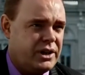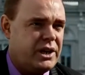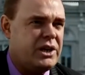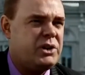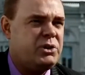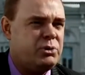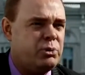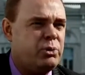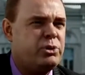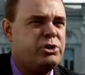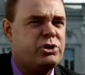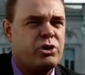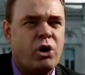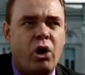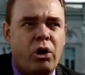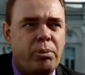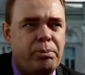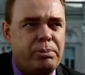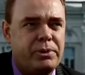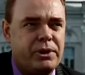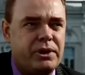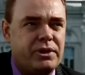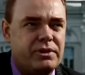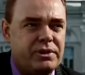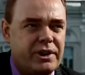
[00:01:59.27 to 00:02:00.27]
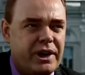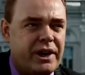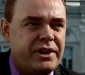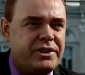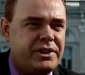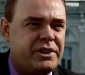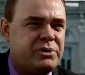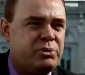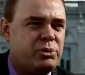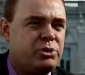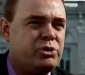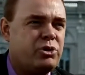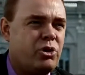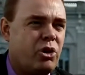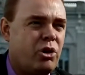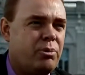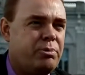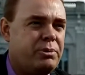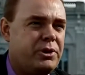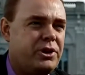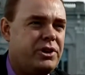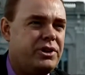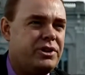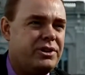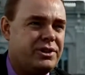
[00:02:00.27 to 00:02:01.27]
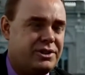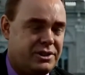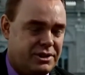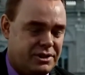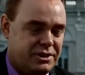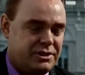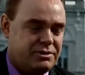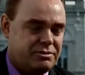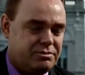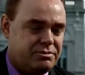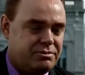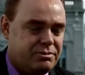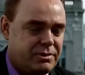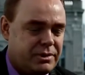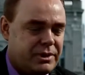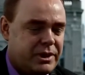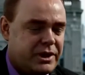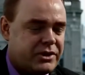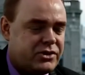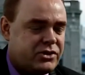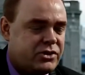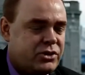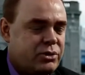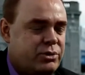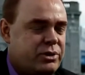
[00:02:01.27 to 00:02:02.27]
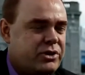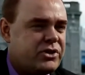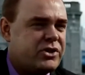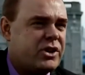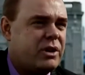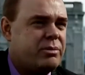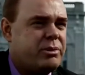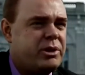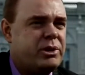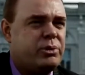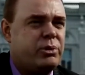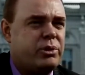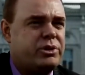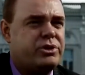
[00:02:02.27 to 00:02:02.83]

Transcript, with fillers: it would copy and it would copy as soon as somebody